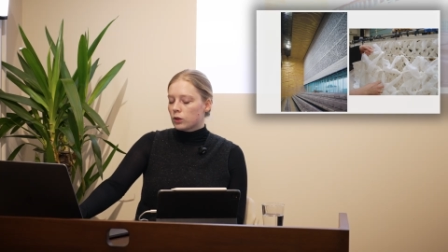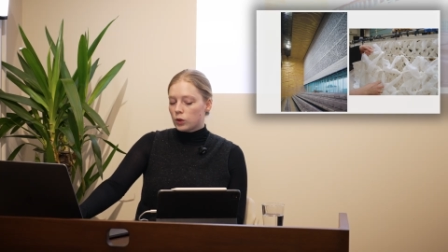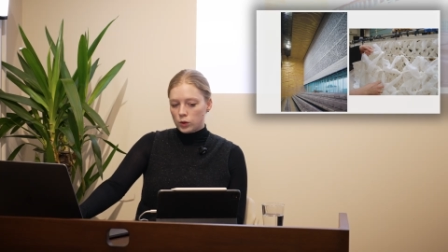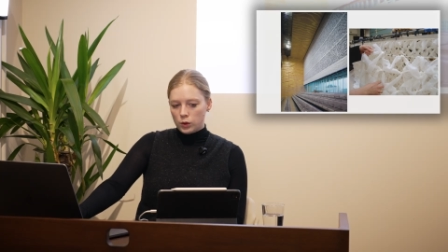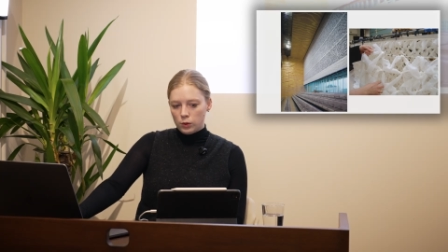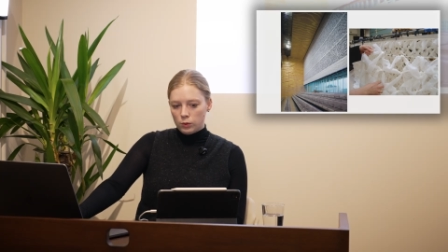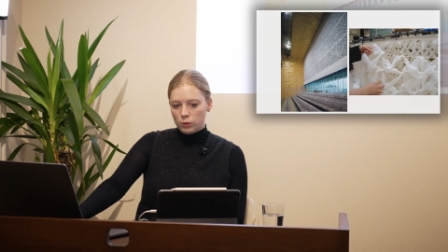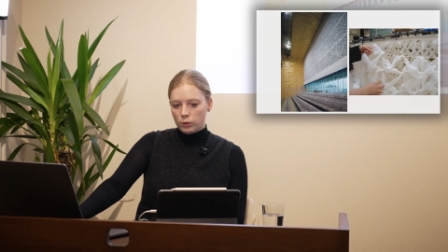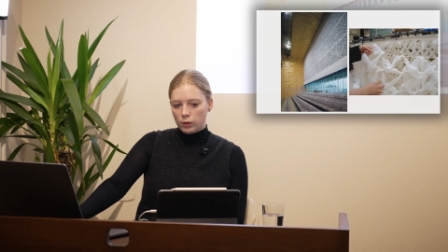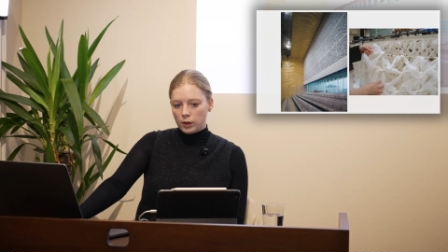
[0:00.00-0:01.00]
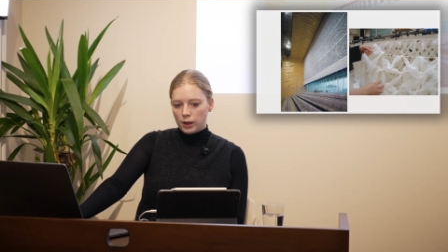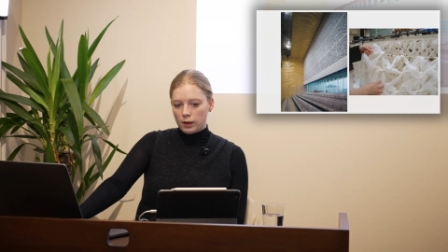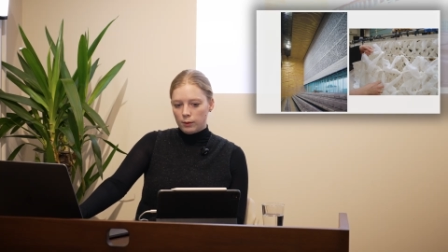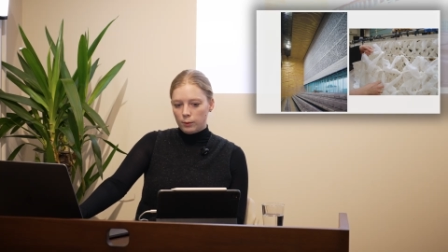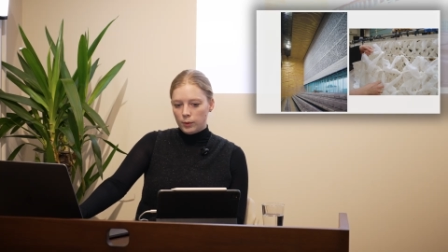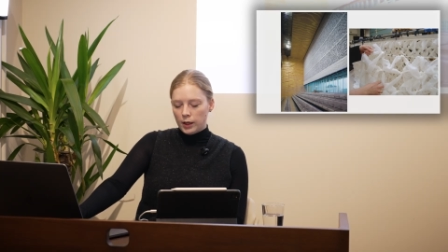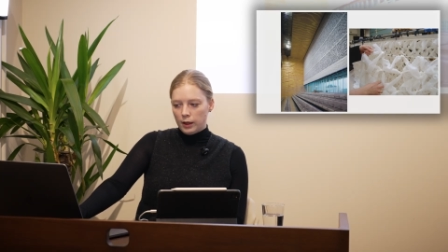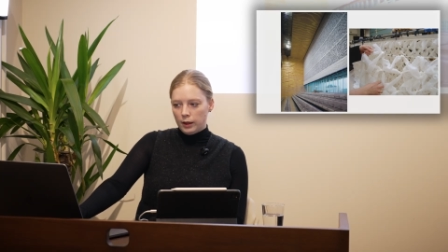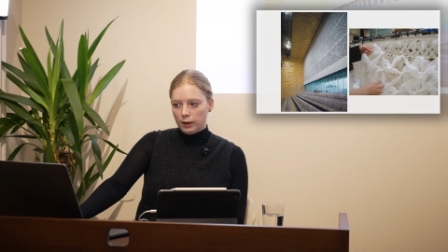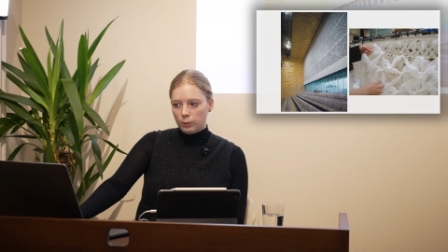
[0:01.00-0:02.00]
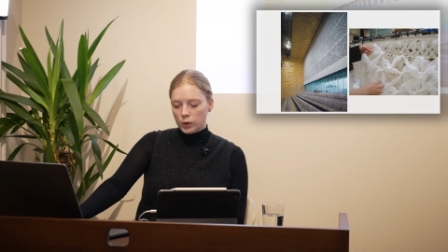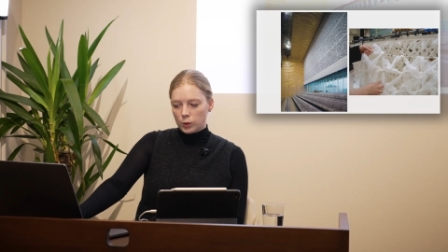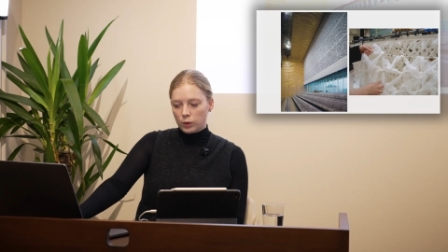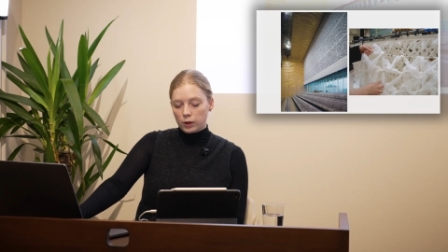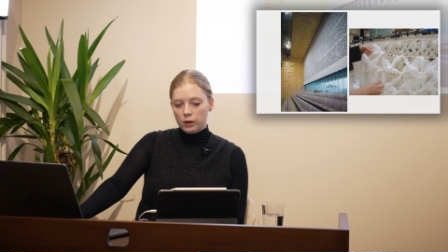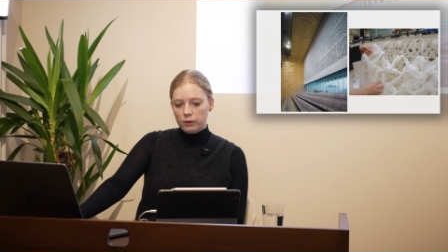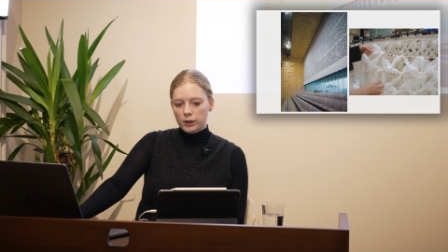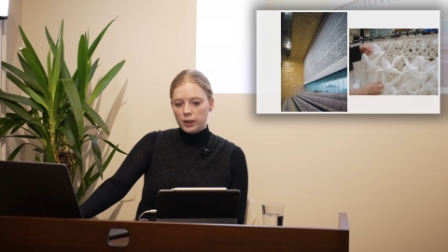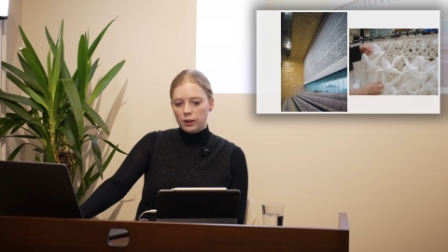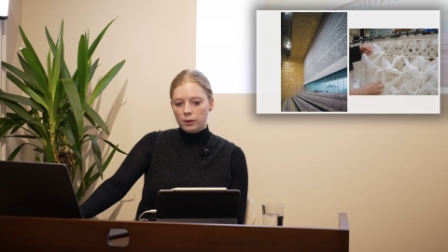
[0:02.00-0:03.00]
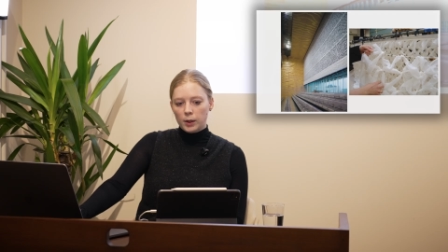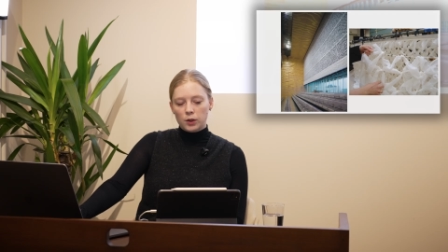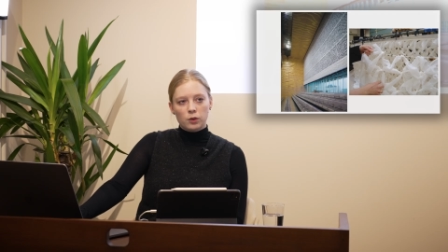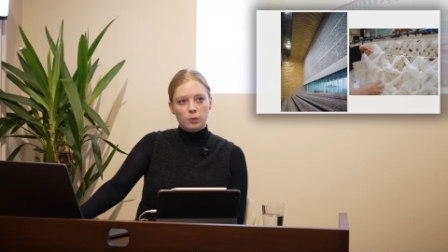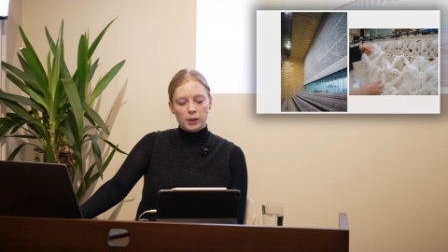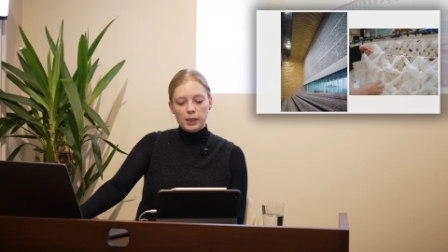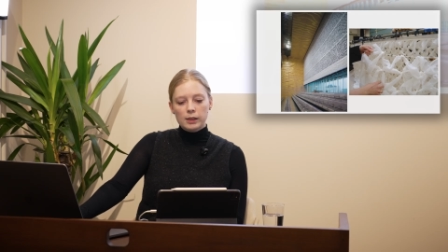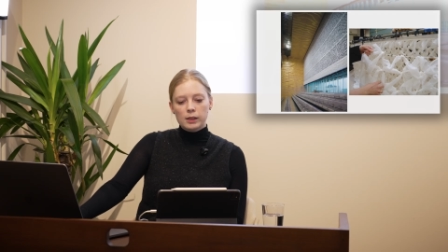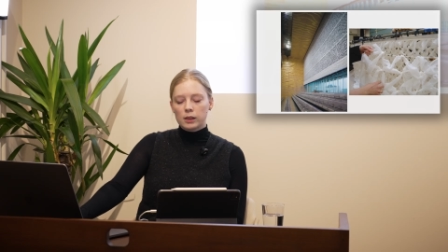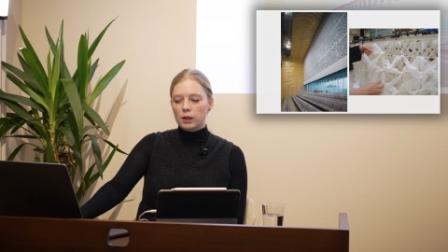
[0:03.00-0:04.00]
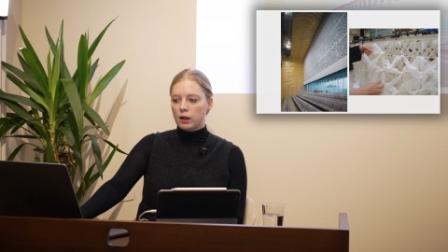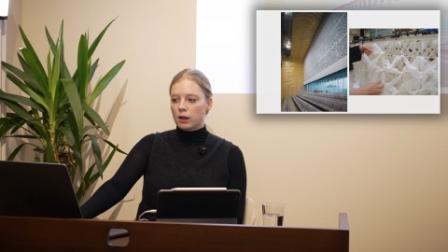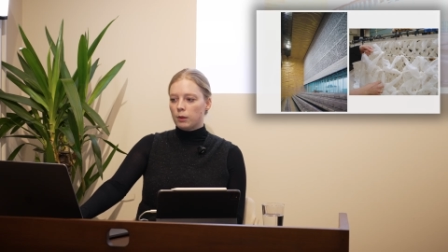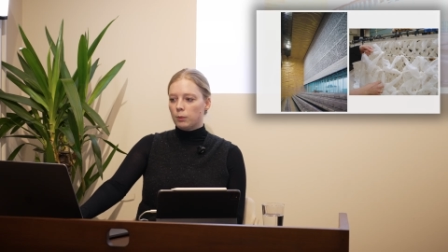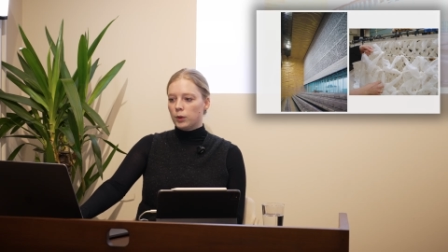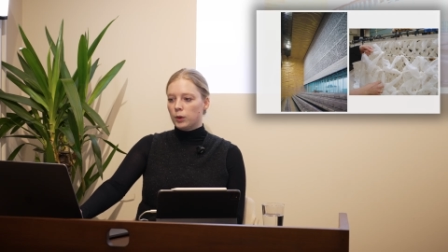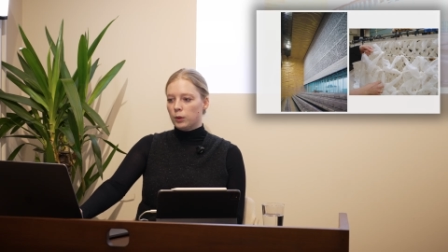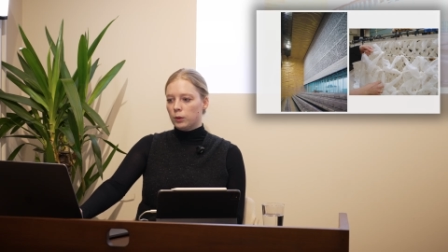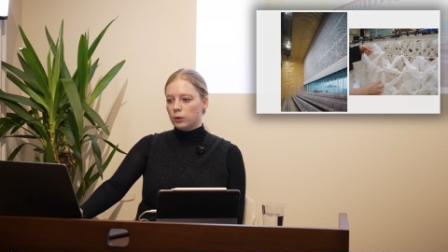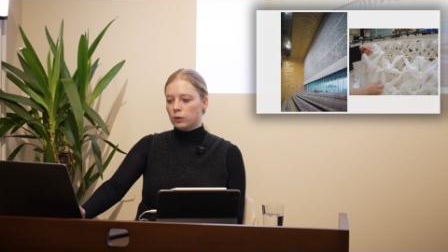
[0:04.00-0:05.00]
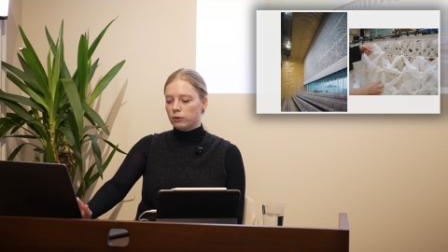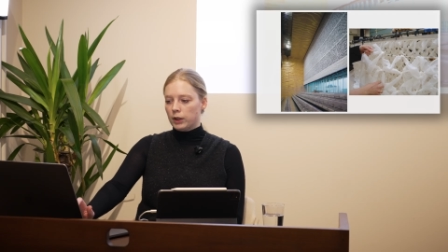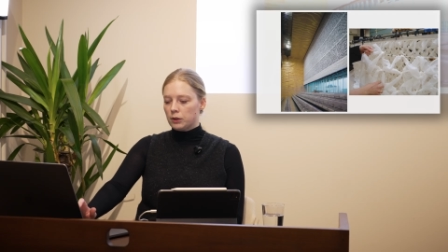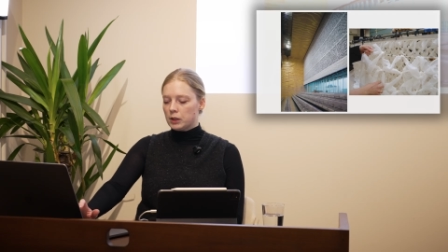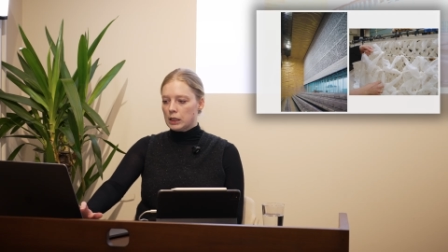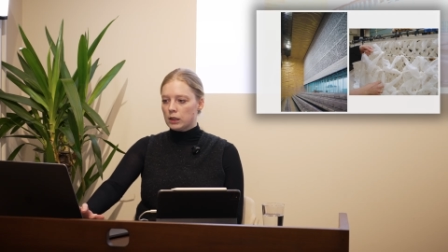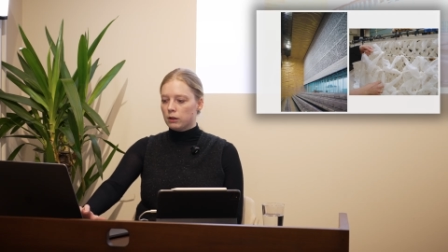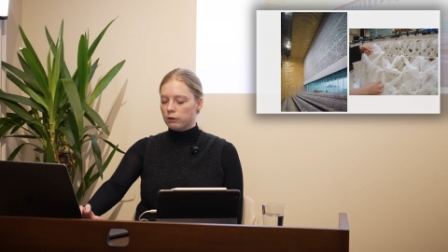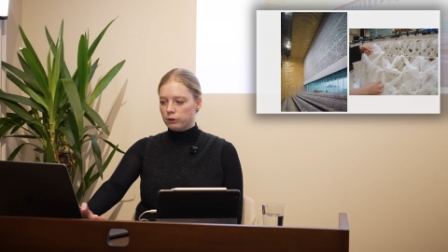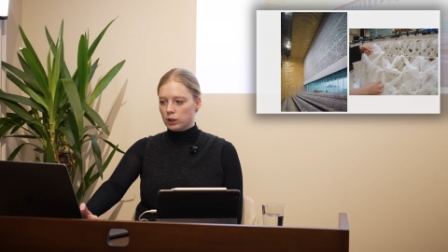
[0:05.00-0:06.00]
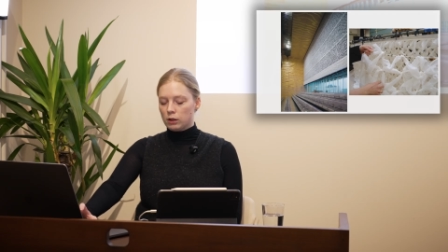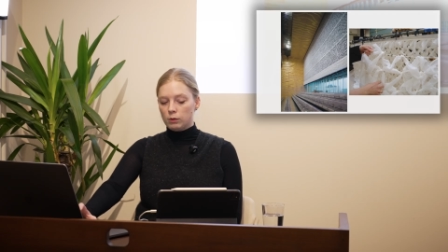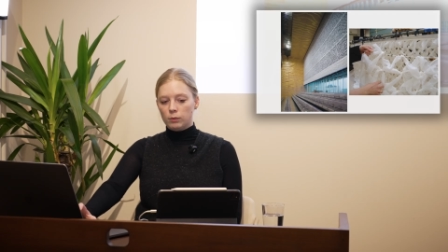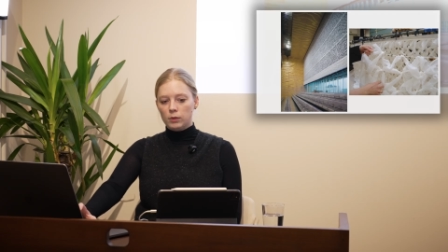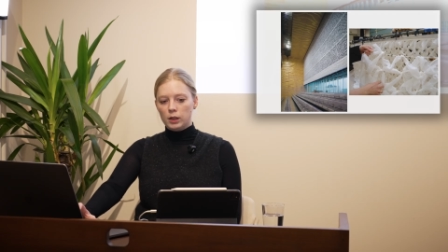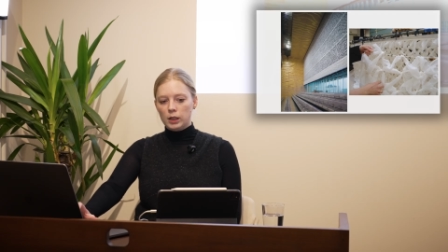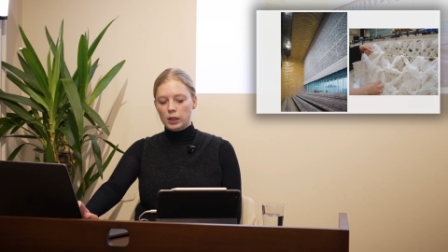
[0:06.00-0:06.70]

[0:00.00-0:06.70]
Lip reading: to a much more current figure, Petra Blaise, who founded the firm